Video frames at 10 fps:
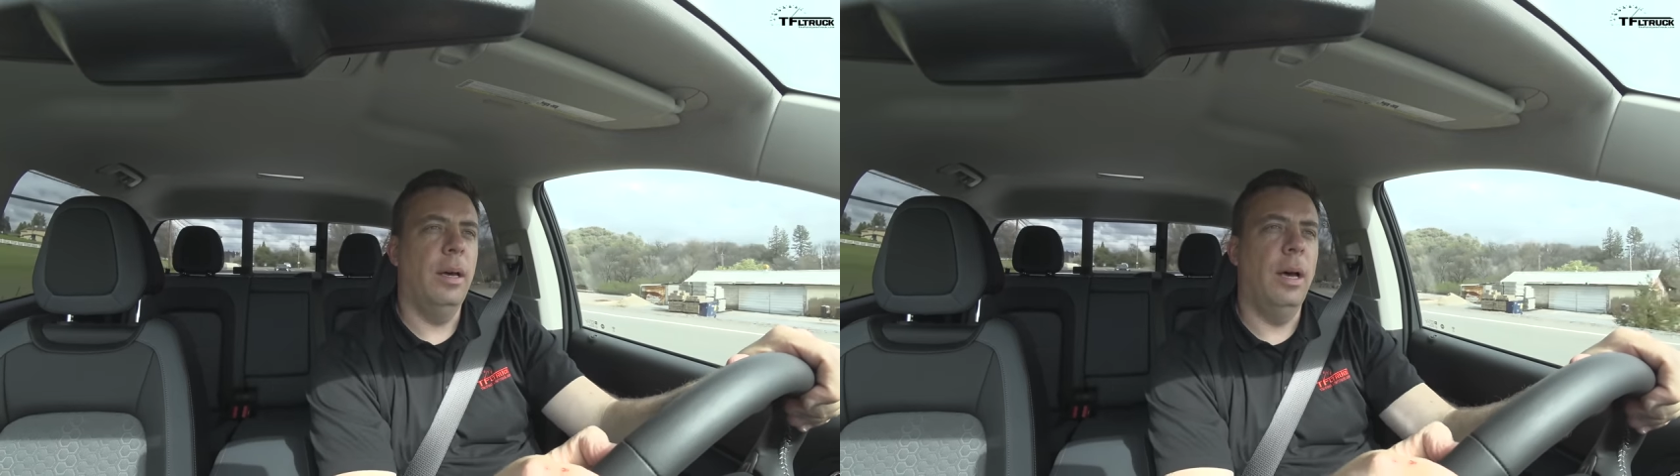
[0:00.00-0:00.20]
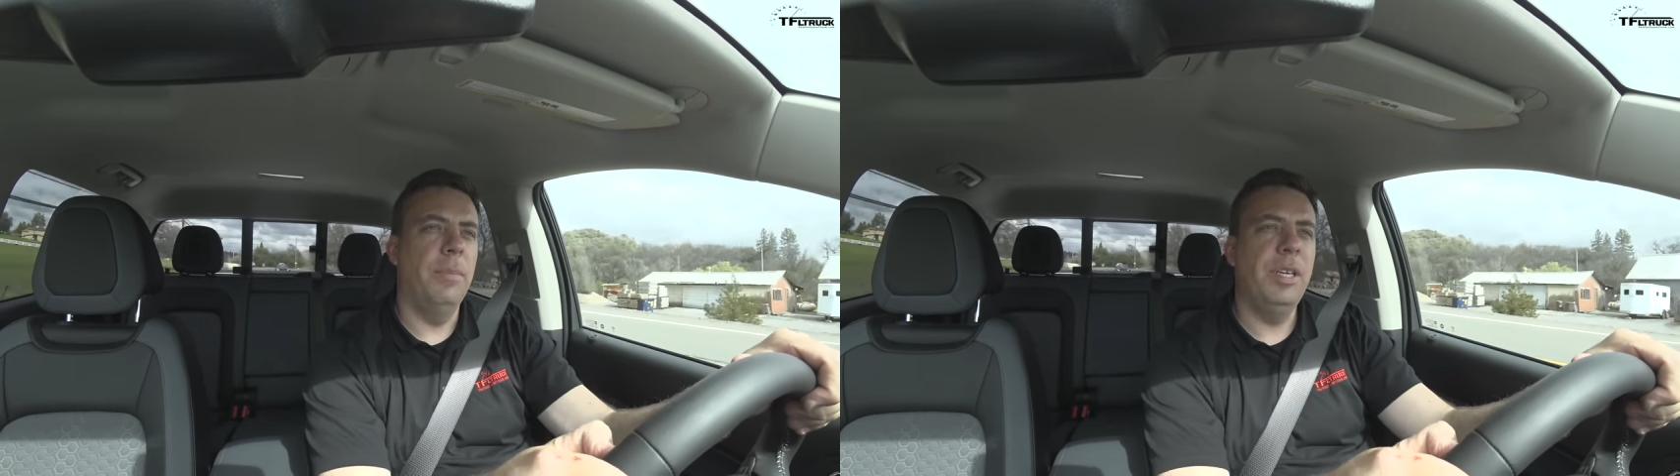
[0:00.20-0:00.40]

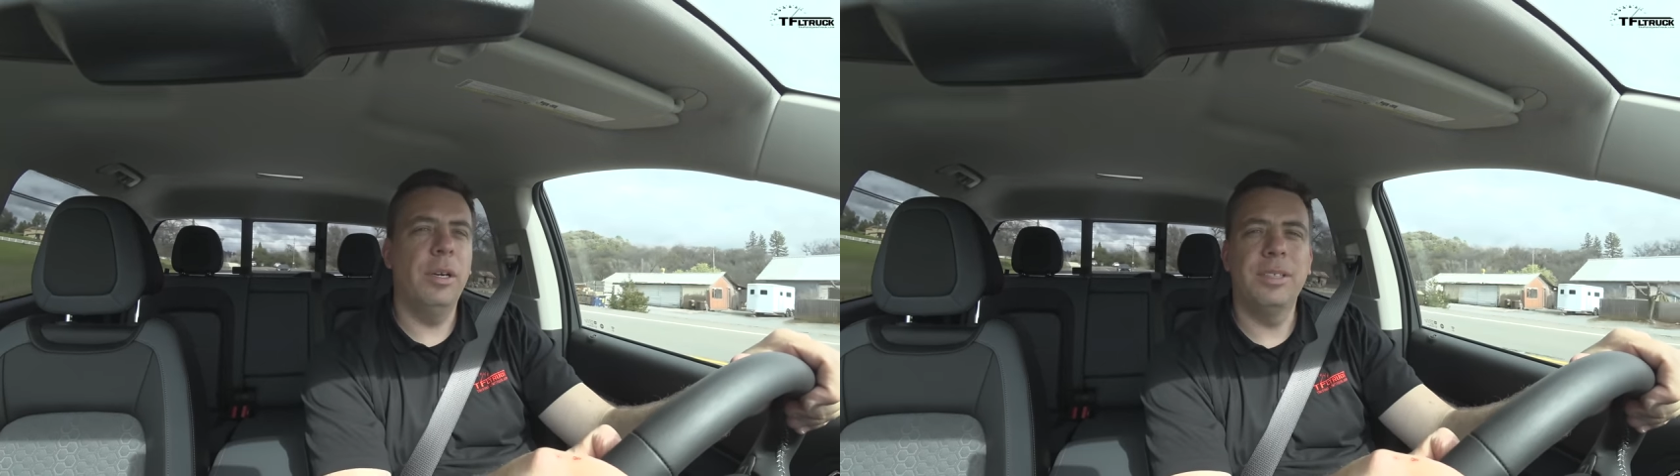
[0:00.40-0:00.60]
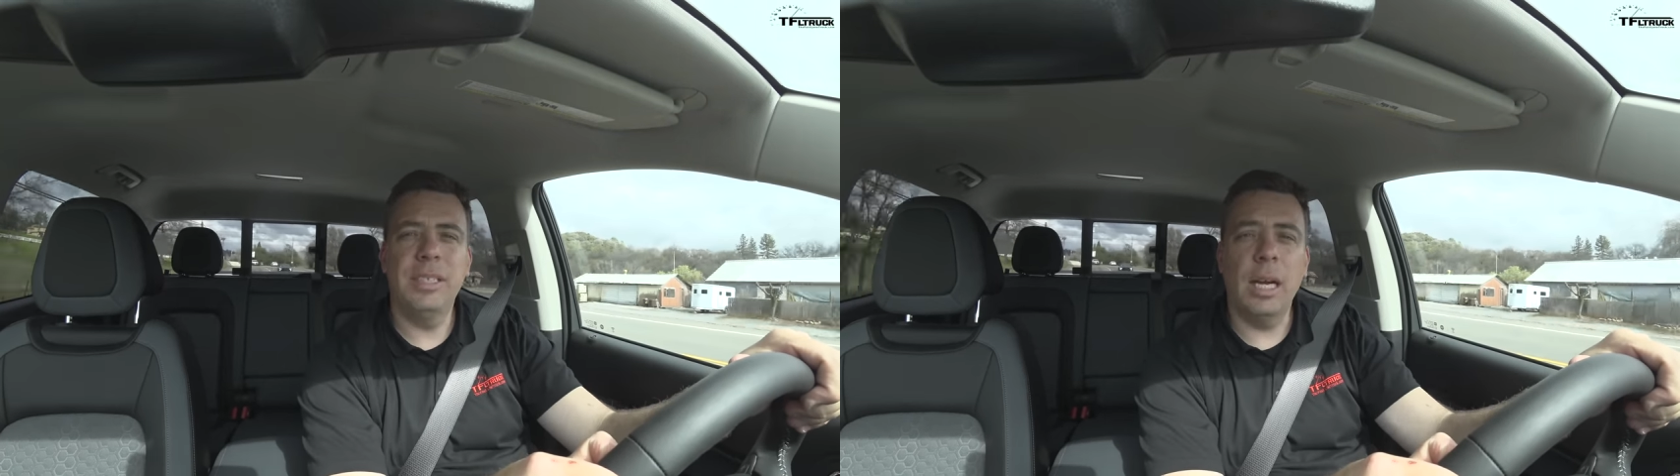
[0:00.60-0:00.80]
um,
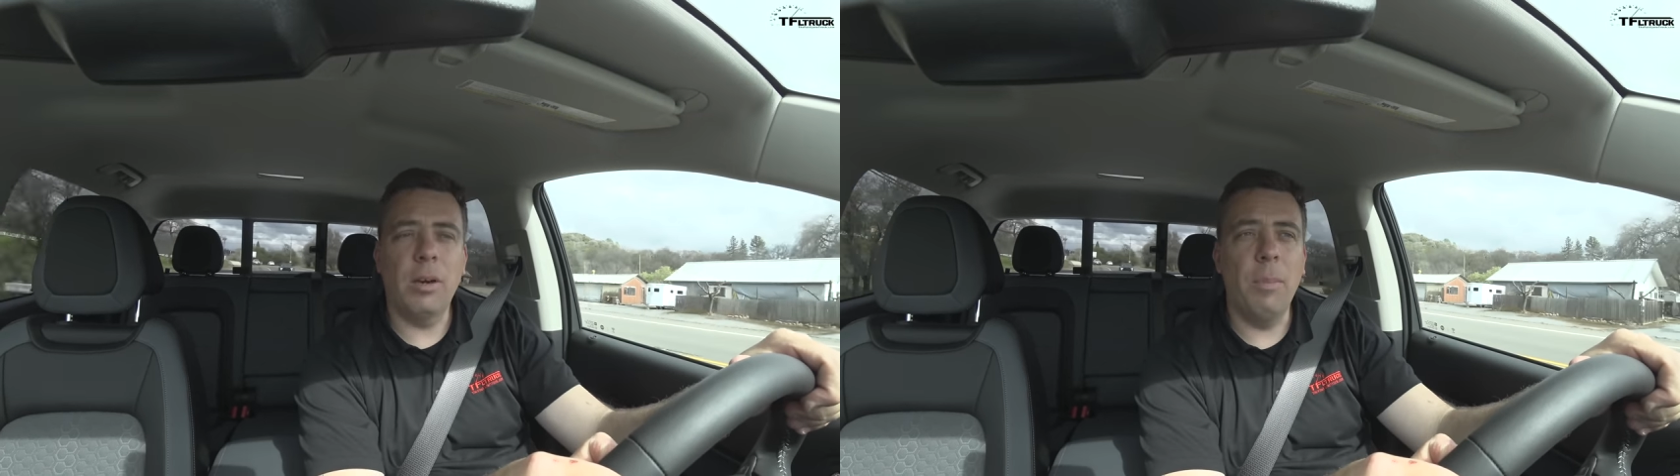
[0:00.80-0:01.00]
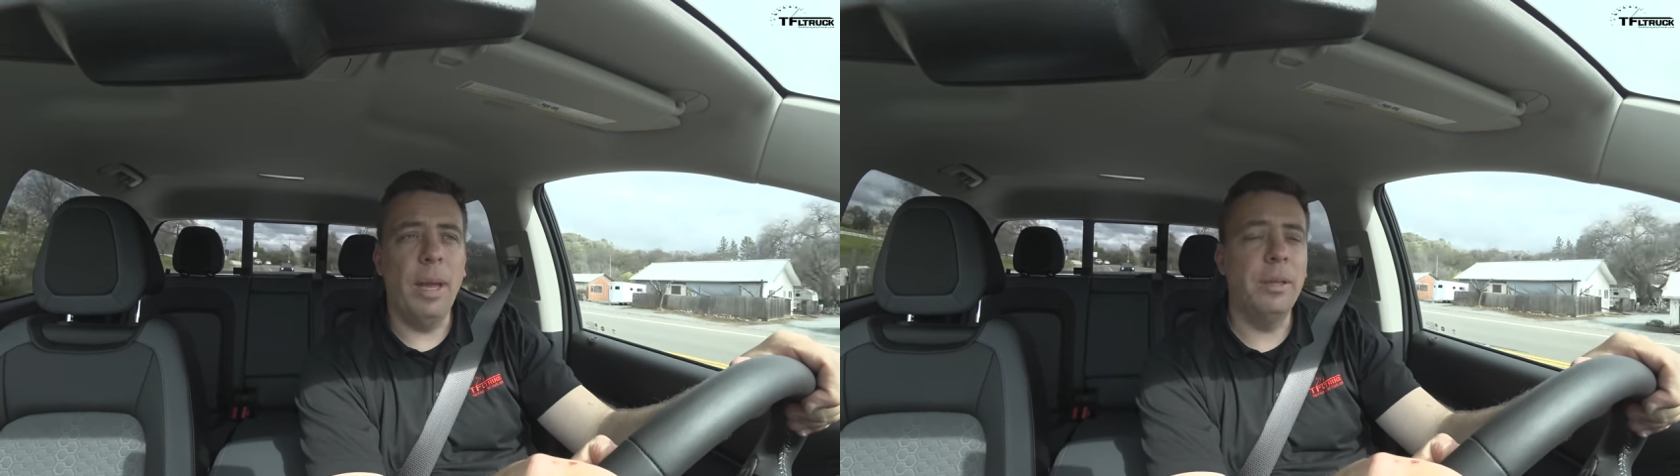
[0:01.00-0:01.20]
near
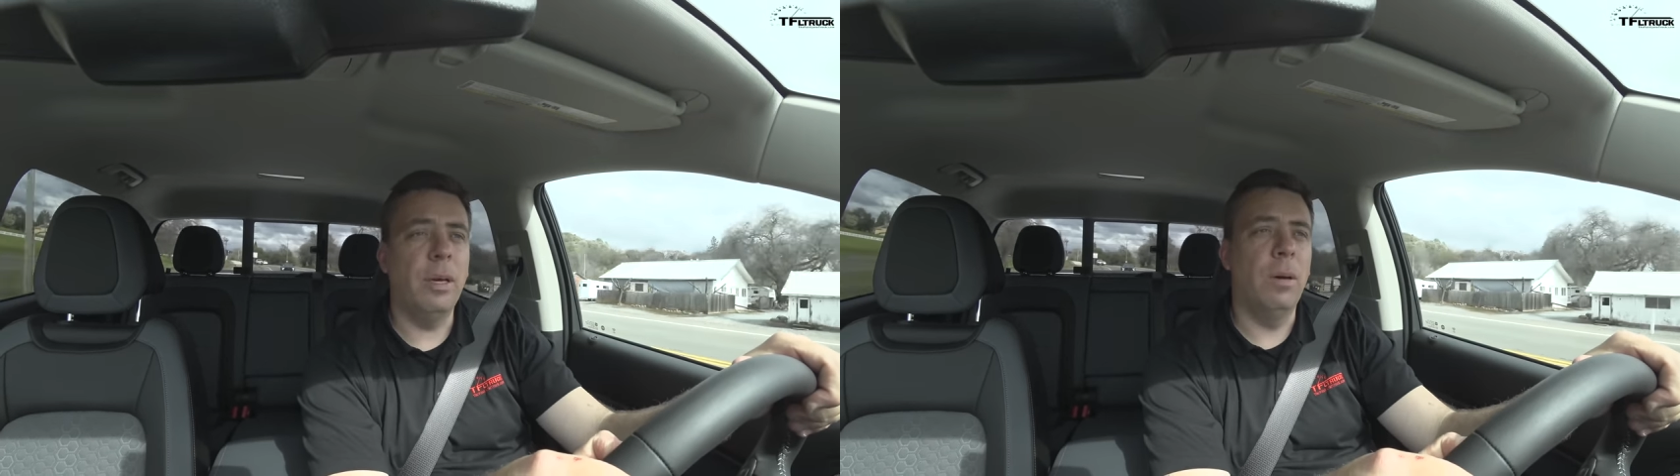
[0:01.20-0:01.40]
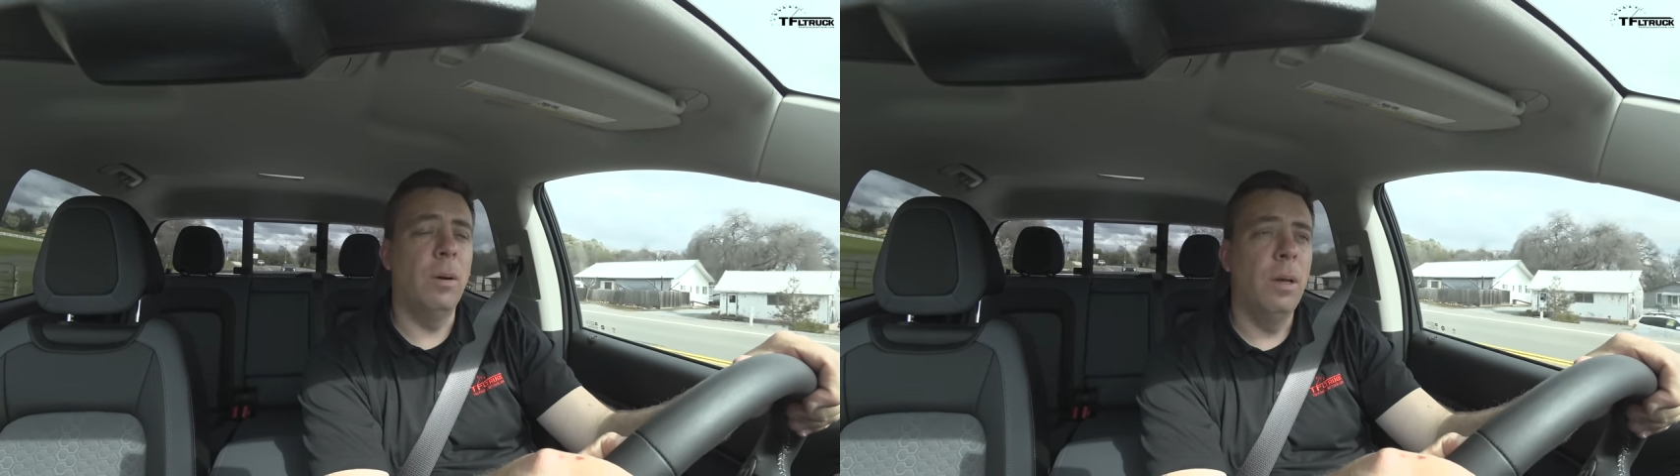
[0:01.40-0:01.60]

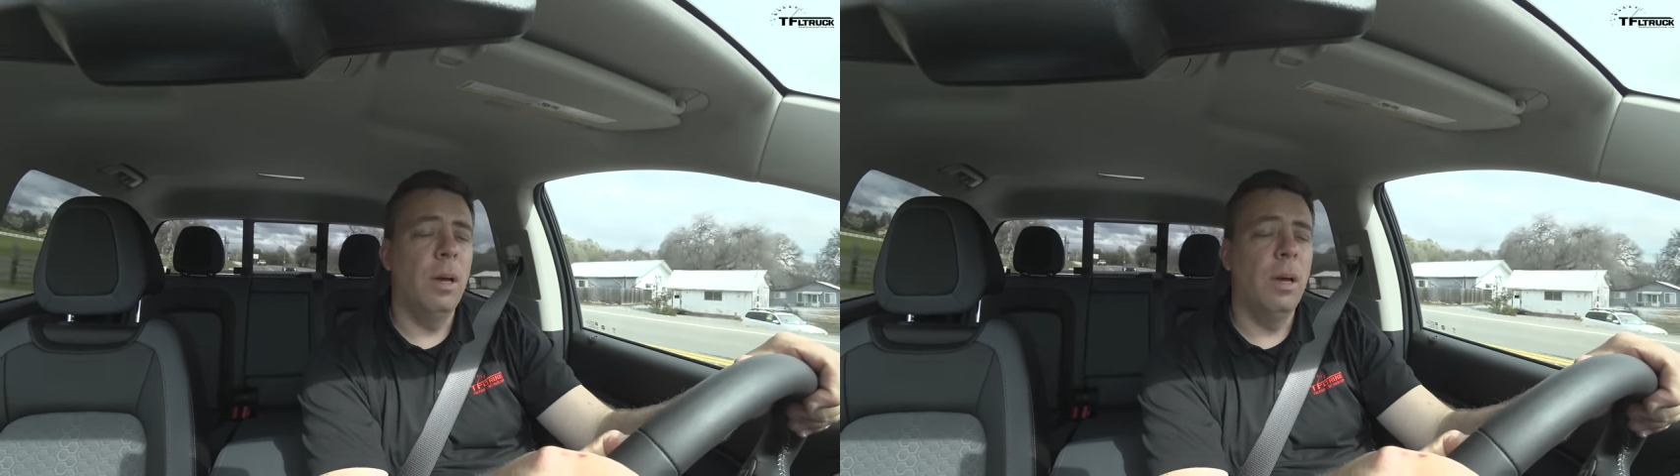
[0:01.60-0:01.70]
Sacramento.